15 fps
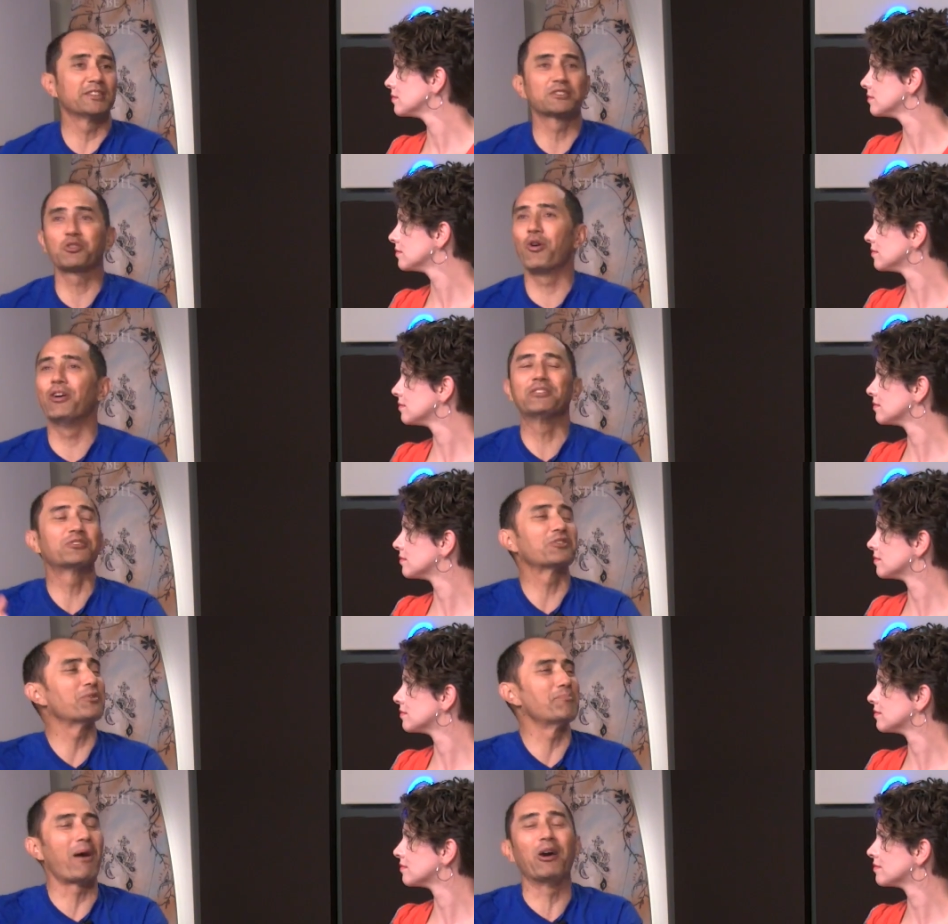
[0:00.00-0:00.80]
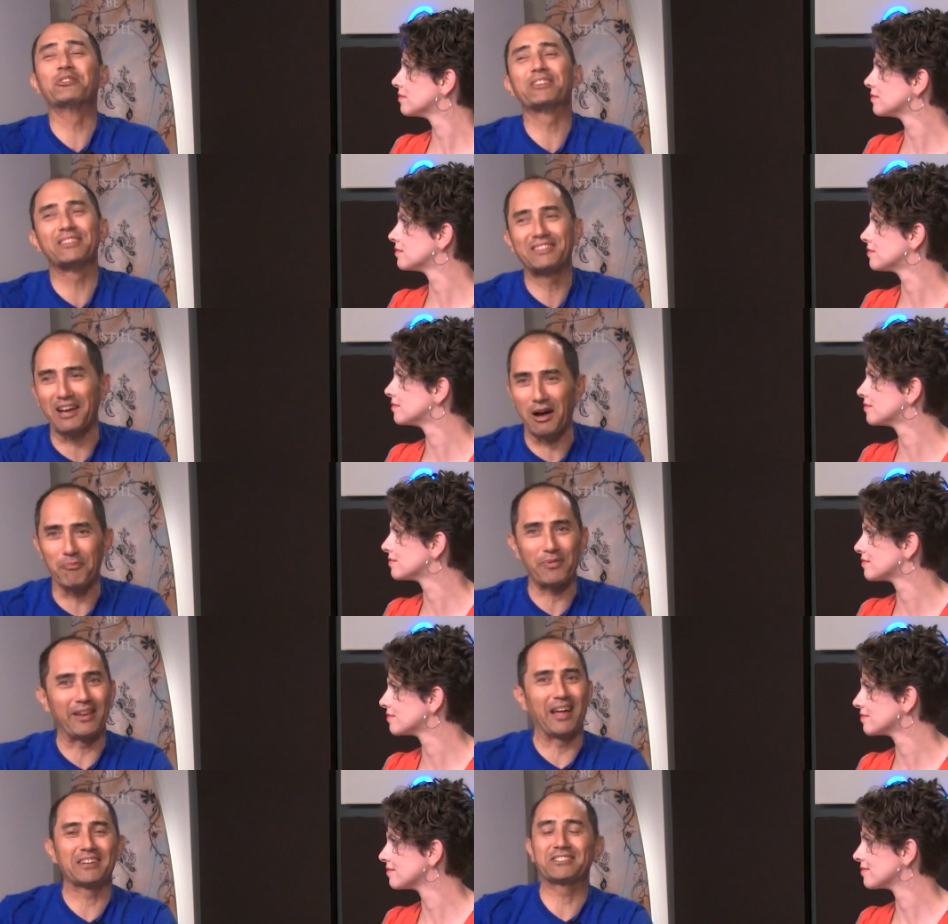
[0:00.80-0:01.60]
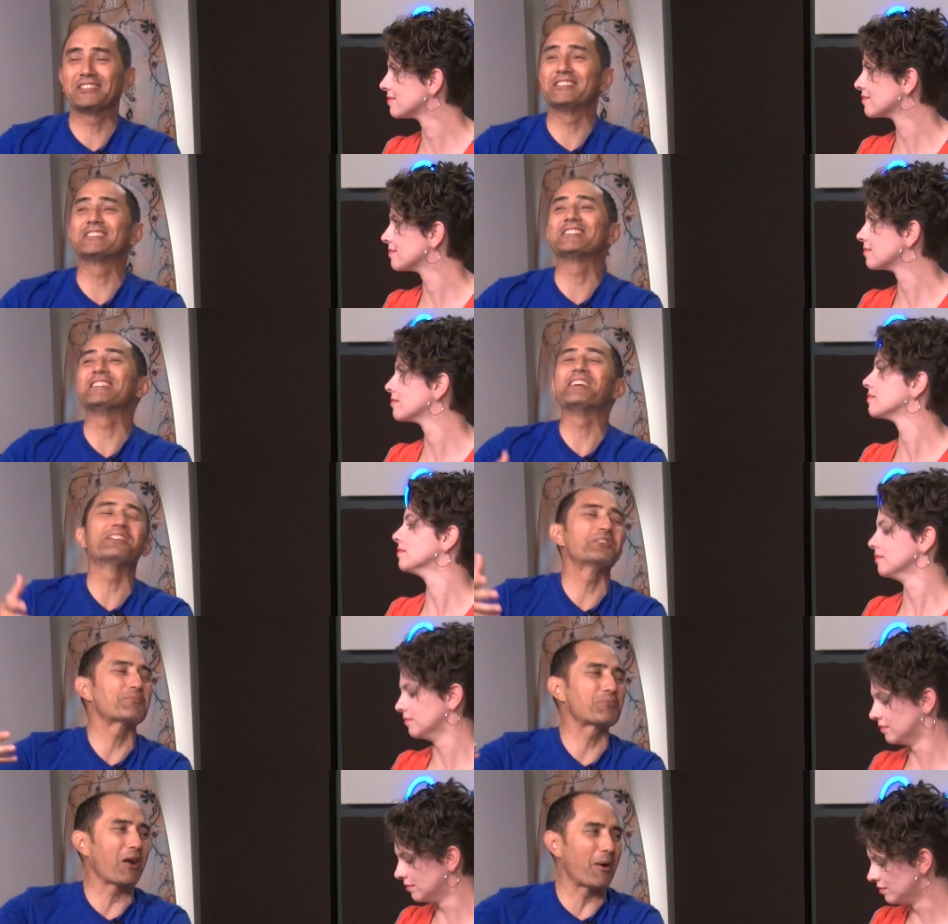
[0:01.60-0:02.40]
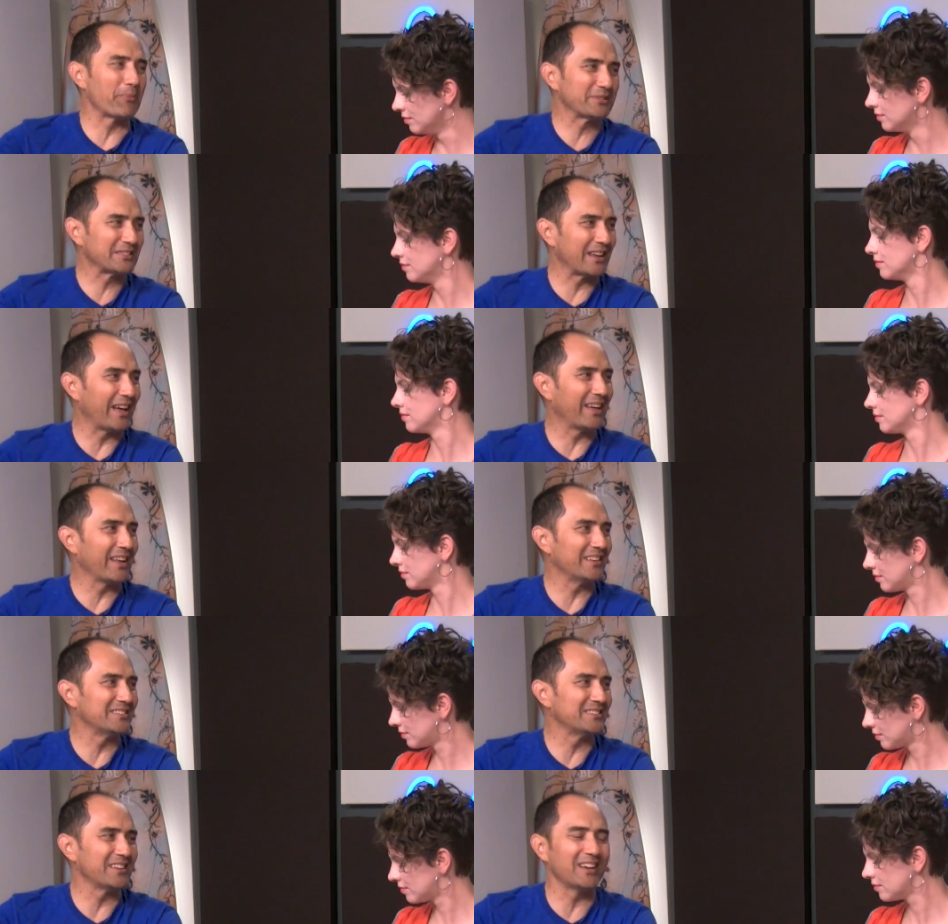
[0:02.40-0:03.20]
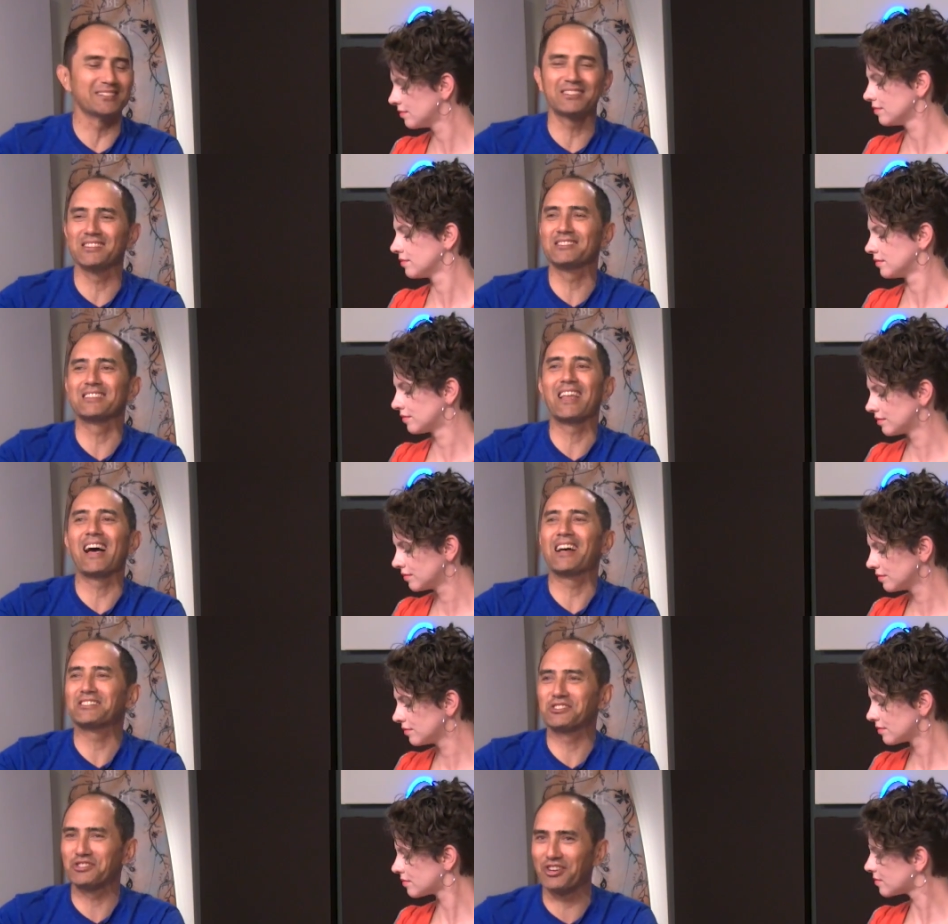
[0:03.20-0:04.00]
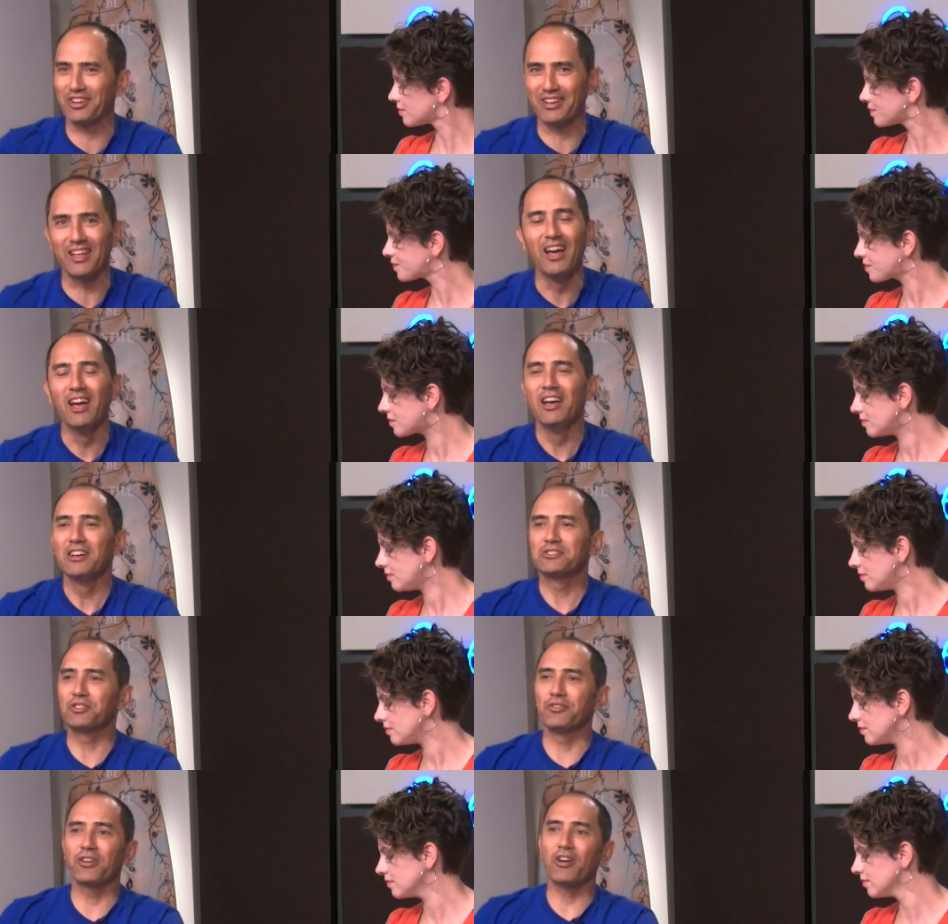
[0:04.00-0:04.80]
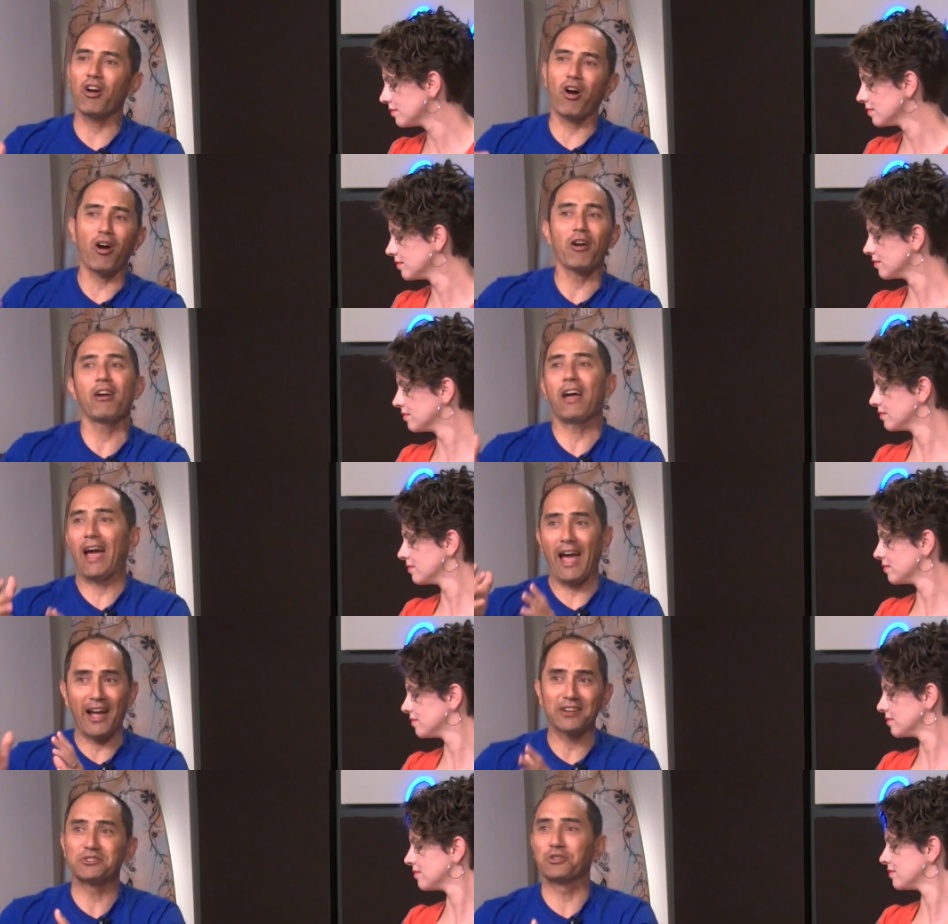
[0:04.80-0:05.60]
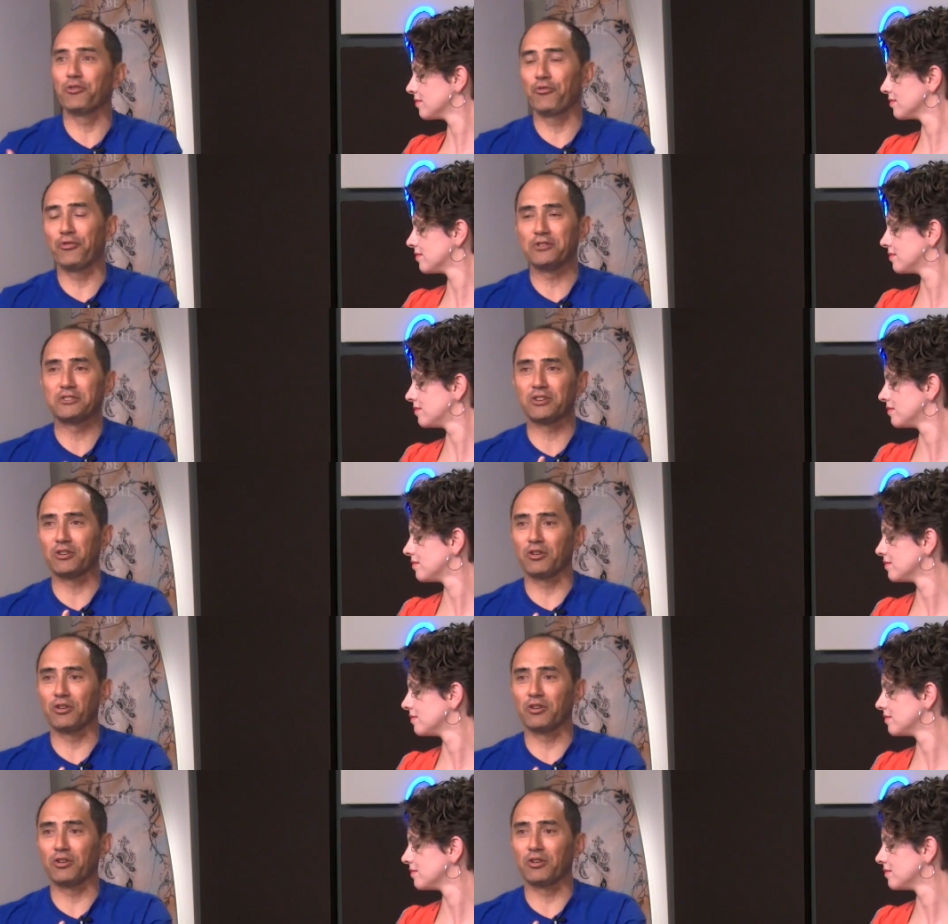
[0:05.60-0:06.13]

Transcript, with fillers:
Speaker 1: going to the mountaintop and actually seeing the mm-hmm. promised land as, as his last journey. So there are actual physical